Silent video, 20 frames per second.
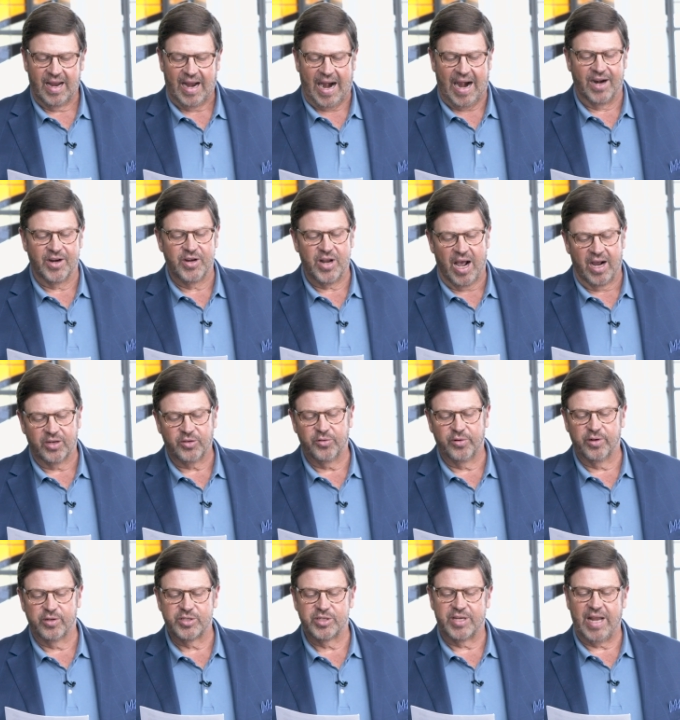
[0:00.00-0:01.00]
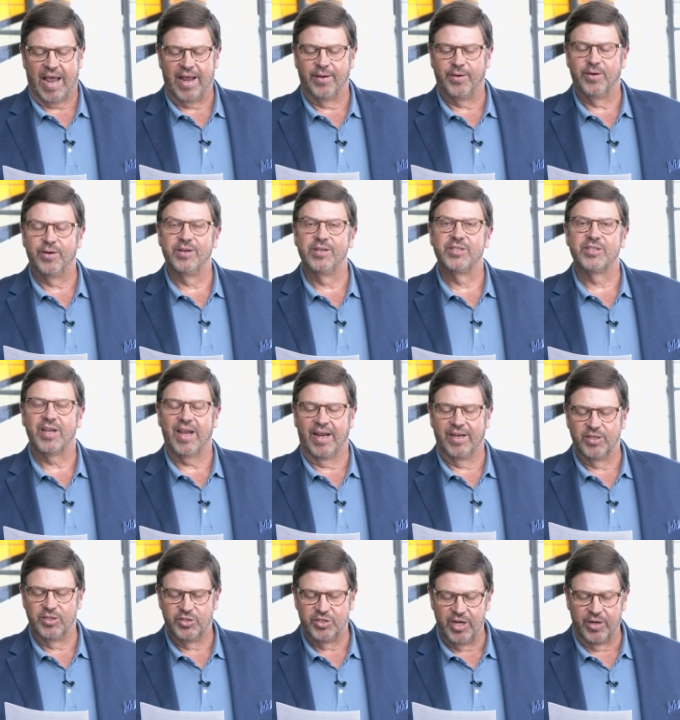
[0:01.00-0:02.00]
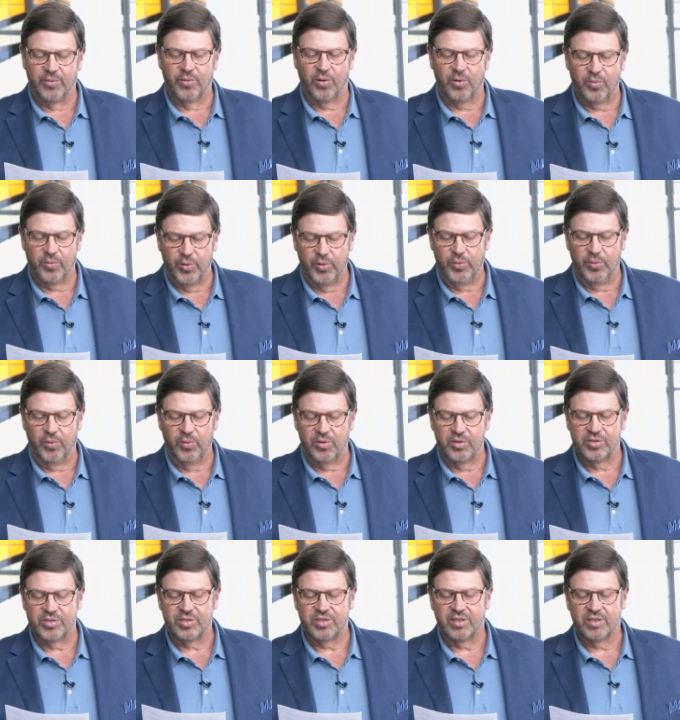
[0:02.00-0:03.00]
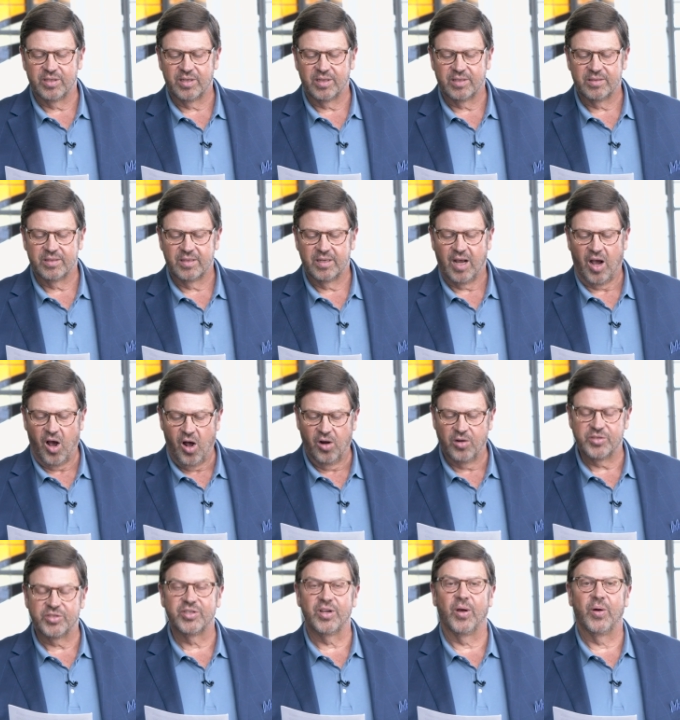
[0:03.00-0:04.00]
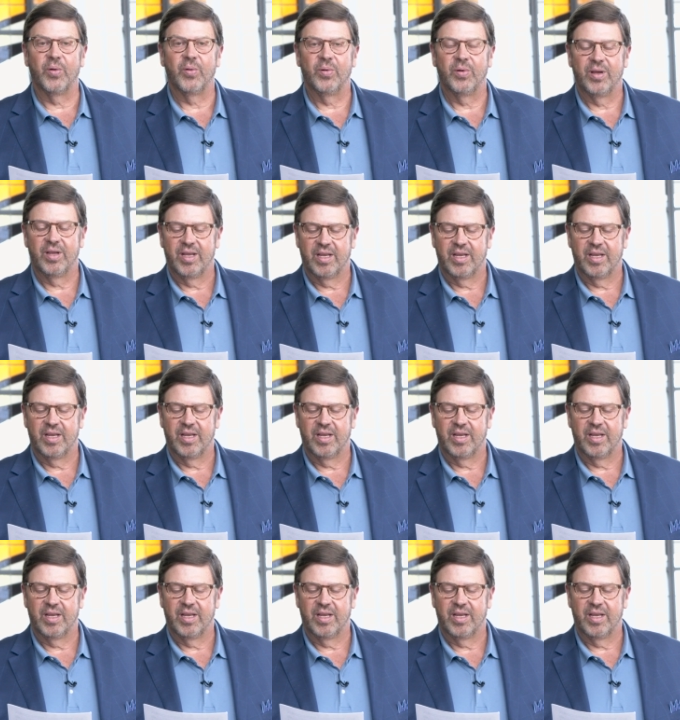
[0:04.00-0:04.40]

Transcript: our doctrinal standards and general rules also,